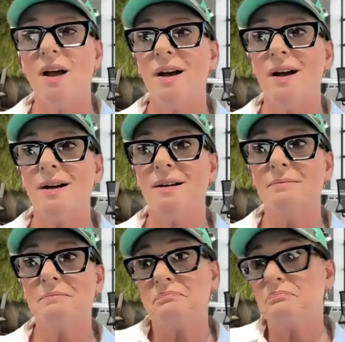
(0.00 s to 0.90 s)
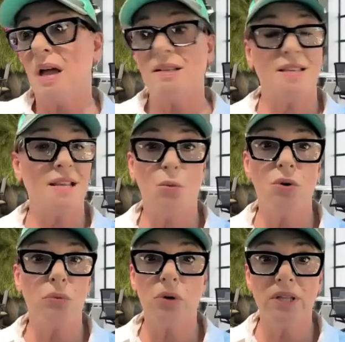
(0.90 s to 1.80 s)
Uh, Not saying it
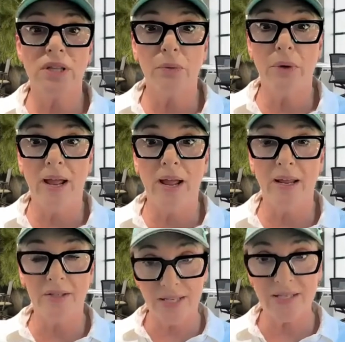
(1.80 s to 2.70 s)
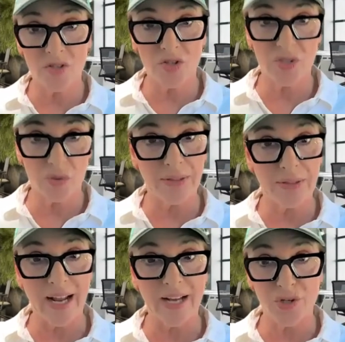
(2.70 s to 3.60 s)
wouldn't work the other way. This is just the way
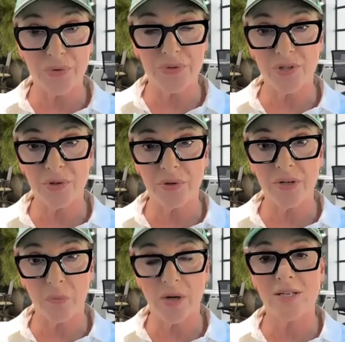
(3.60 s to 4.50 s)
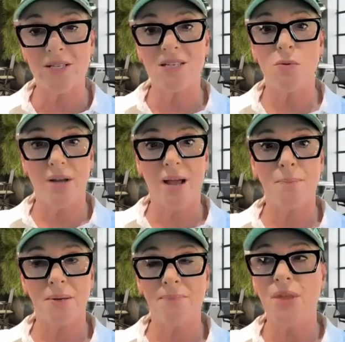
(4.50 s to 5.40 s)
that I chose to do it and wanted to see what
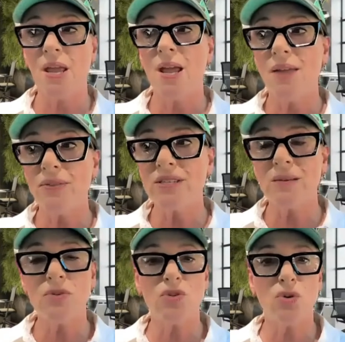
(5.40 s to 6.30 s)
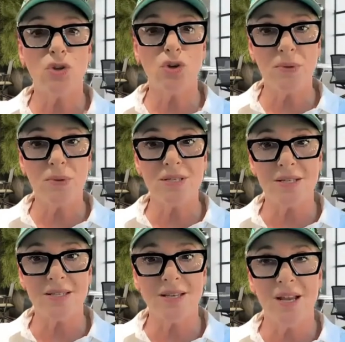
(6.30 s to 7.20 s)
happened. And the same is true with your
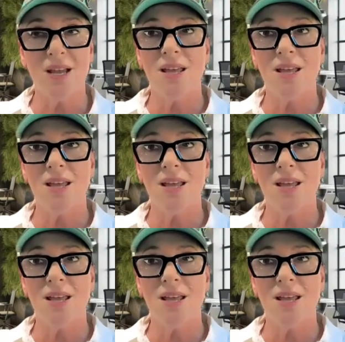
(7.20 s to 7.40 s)
business.